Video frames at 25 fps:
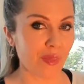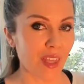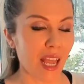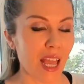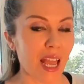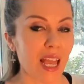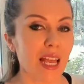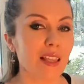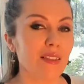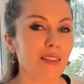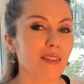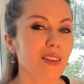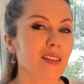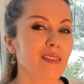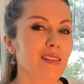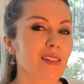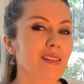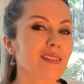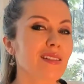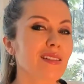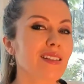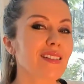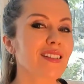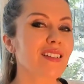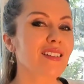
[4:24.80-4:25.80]
This is
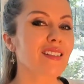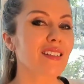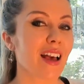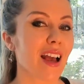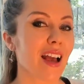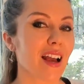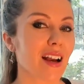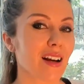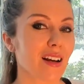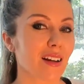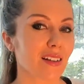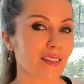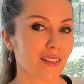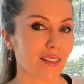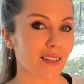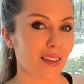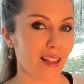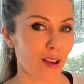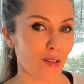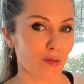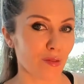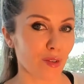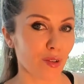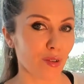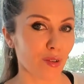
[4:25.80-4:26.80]
the second
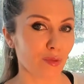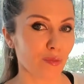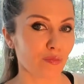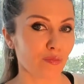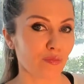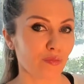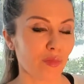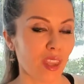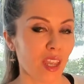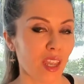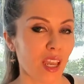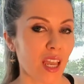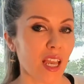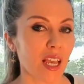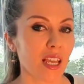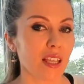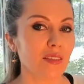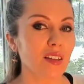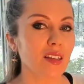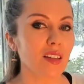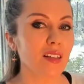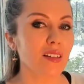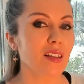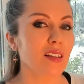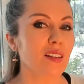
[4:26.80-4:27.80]
level.
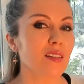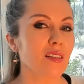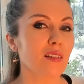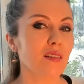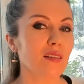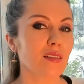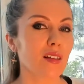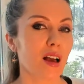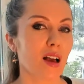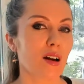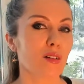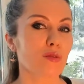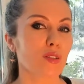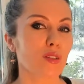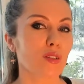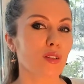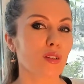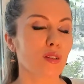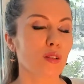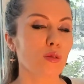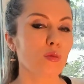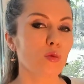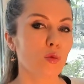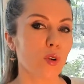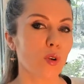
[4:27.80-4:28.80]
This is the
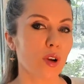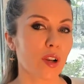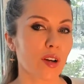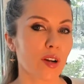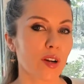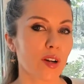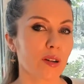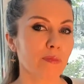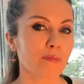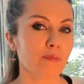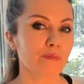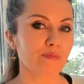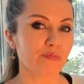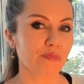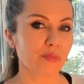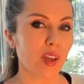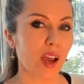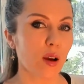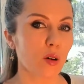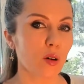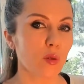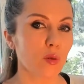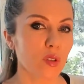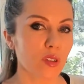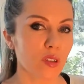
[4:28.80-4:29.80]
level where I
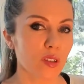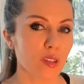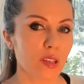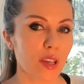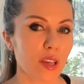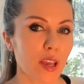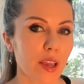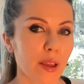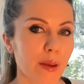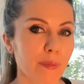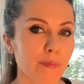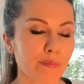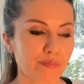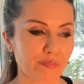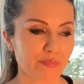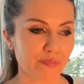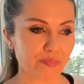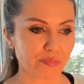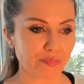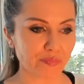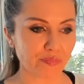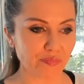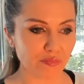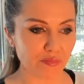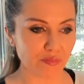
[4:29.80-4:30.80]
would say
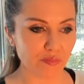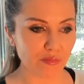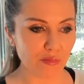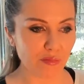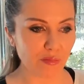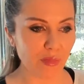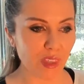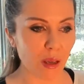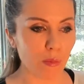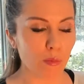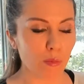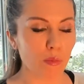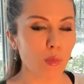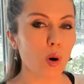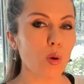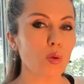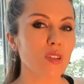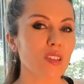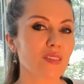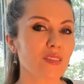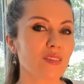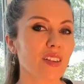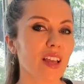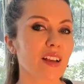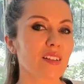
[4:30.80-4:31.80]

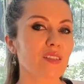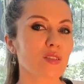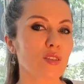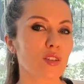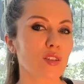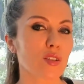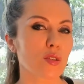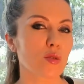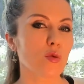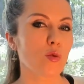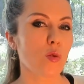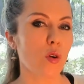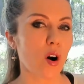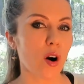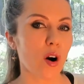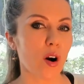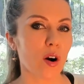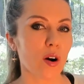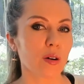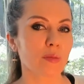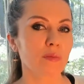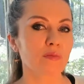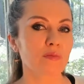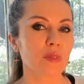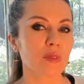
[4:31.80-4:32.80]
most dancers who
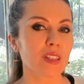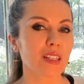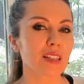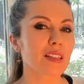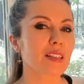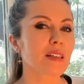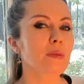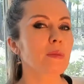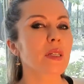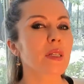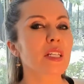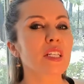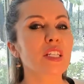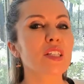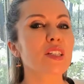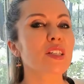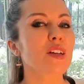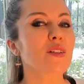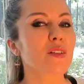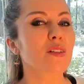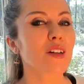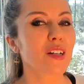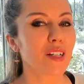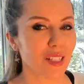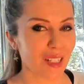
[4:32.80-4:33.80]
are
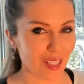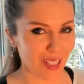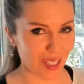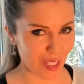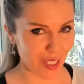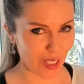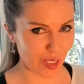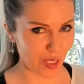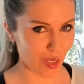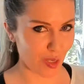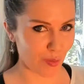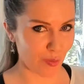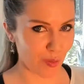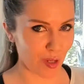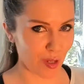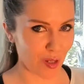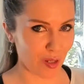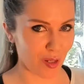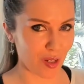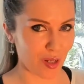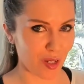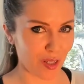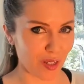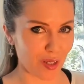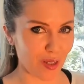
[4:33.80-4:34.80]
semi-seriously in this
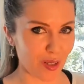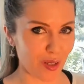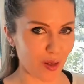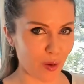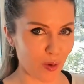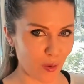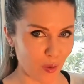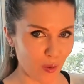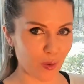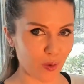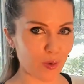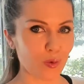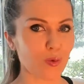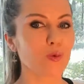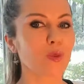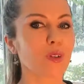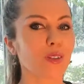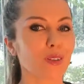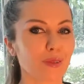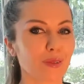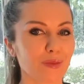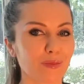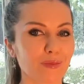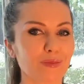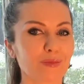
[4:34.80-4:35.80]
business
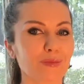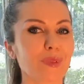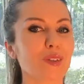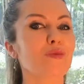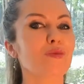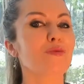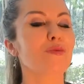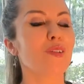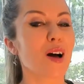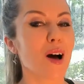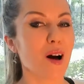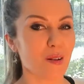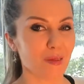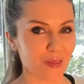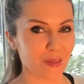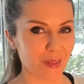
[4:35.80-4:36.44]
will be found,